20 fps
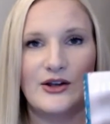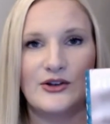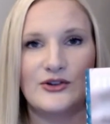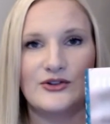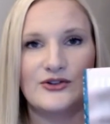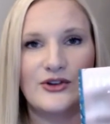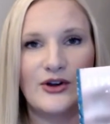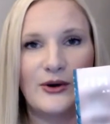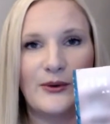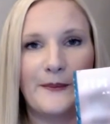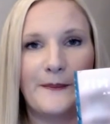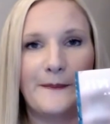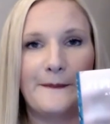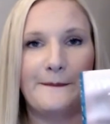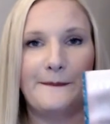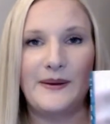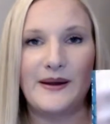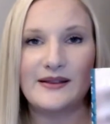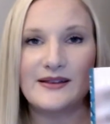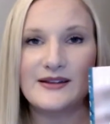So
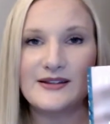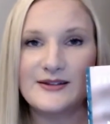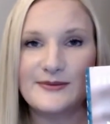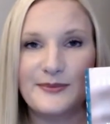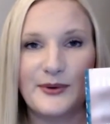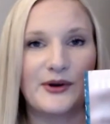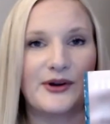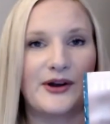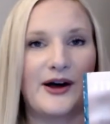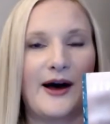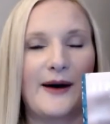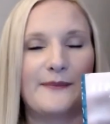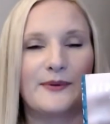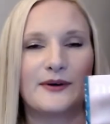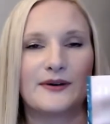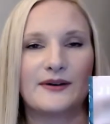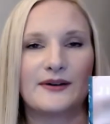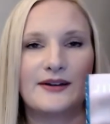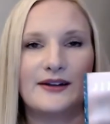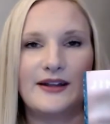pick this book up,
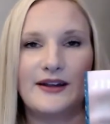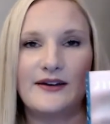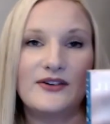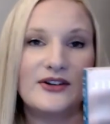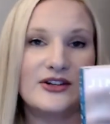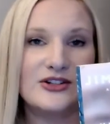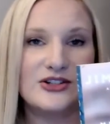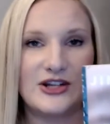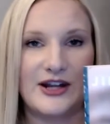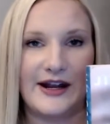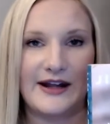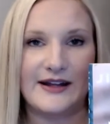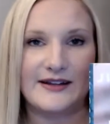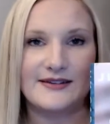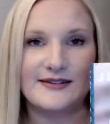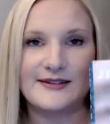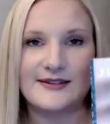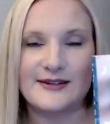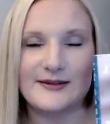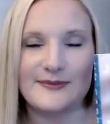give it a
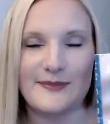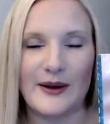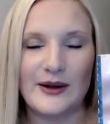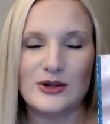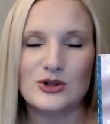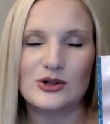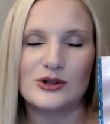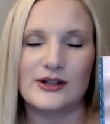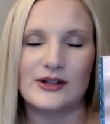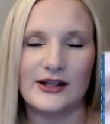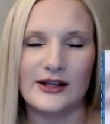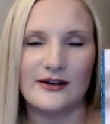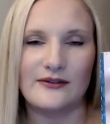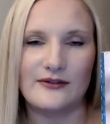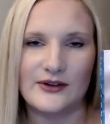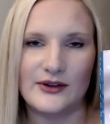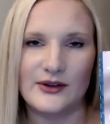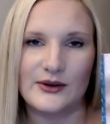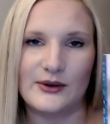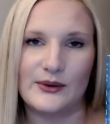chance, especially if
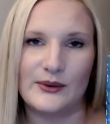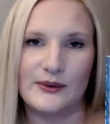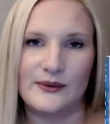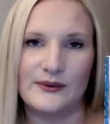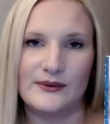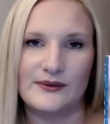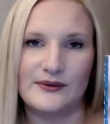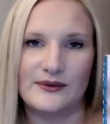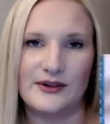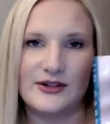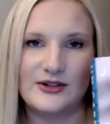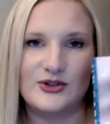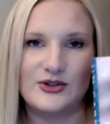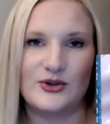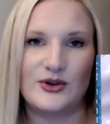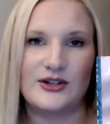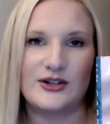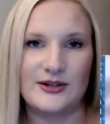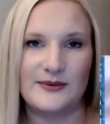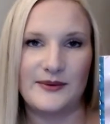you
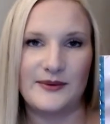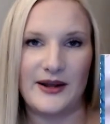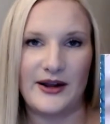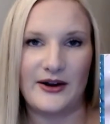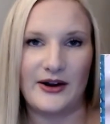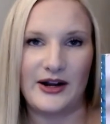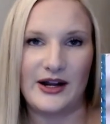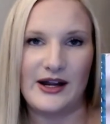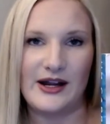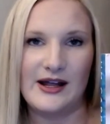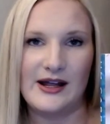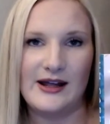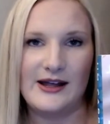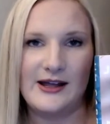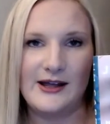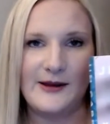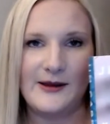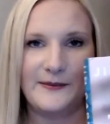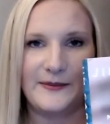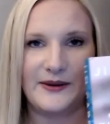enjoy Jim Carrey,
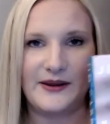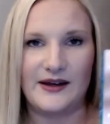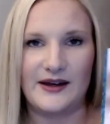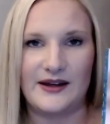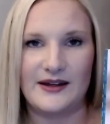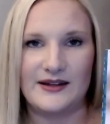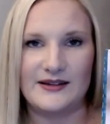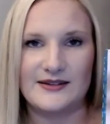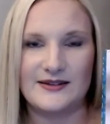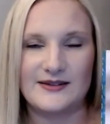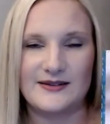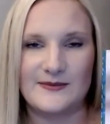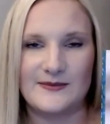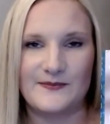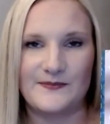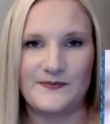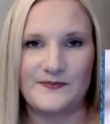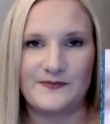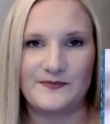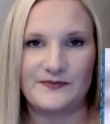because
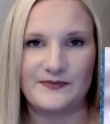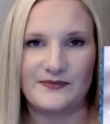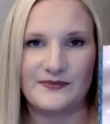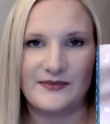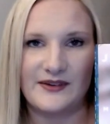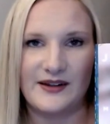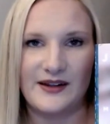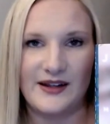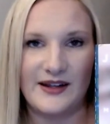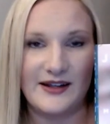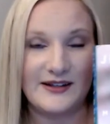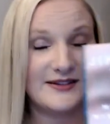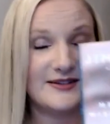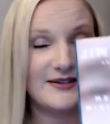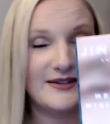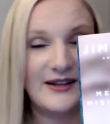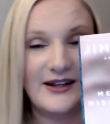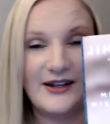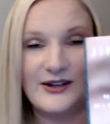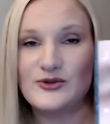it's
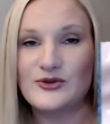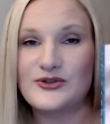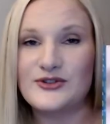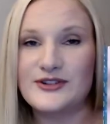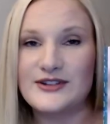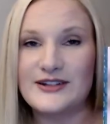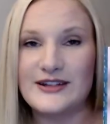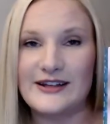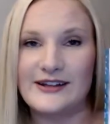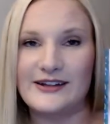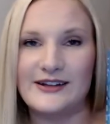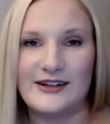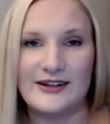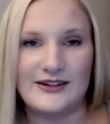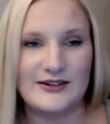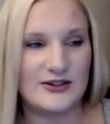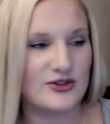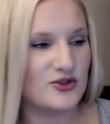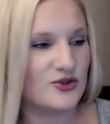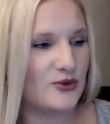interesting,
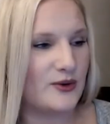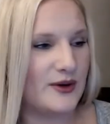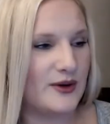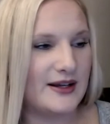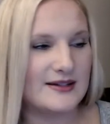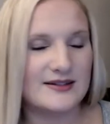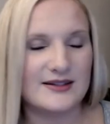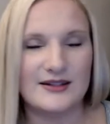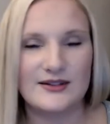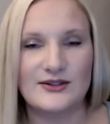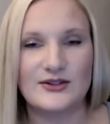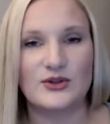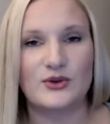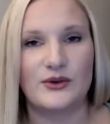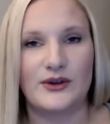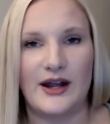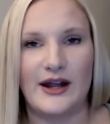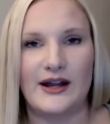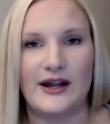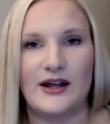it's a treat, it's
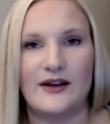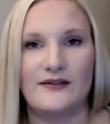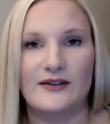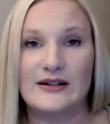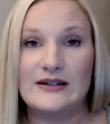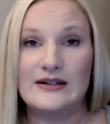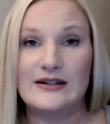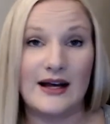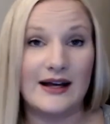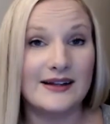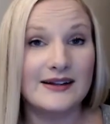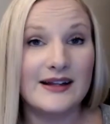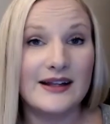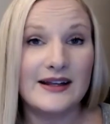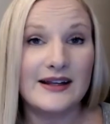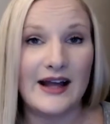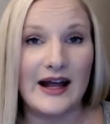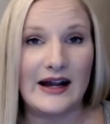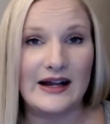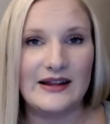creative, and it's
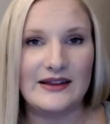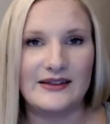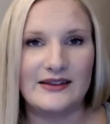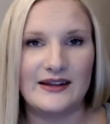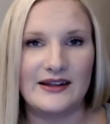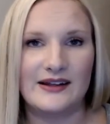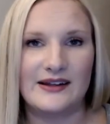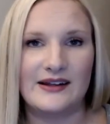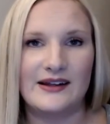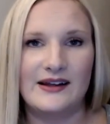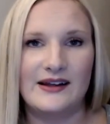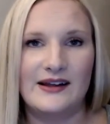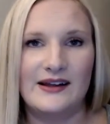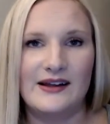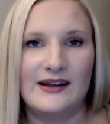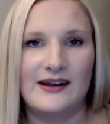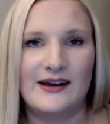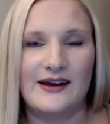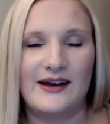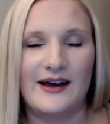unlike anything
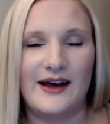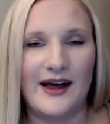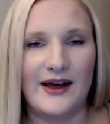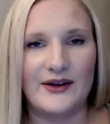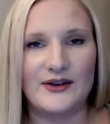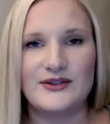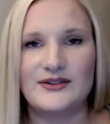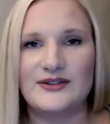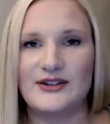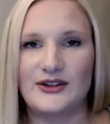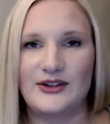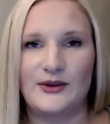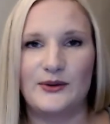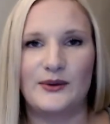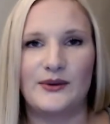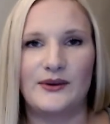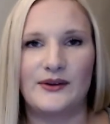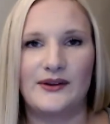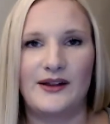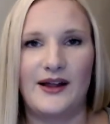else that you
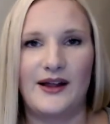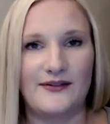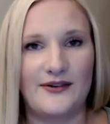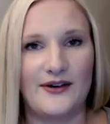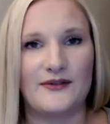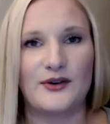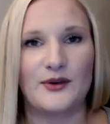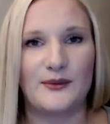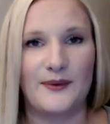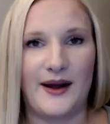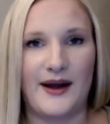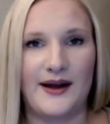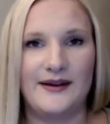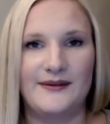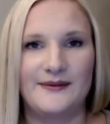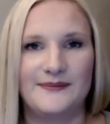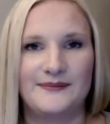will have ever read.